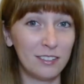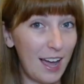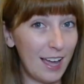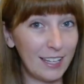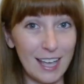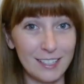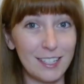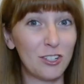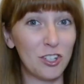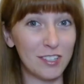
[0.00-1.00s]
I guess
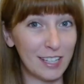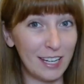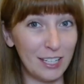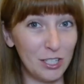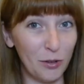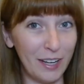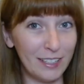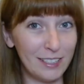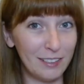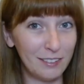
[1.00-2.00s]
let's just get into it.